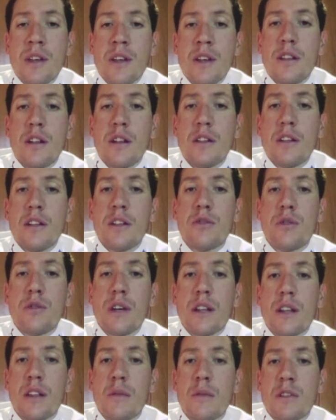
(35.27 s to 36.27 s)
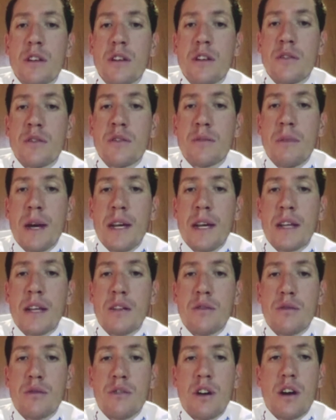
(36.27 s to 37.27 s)
they'll need to get themselves back
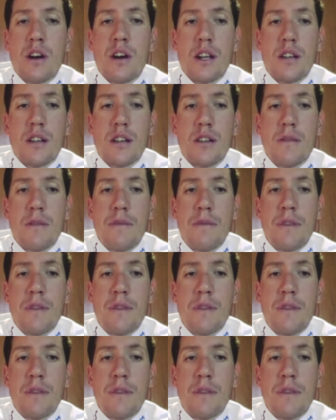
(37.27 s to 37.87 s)
into target.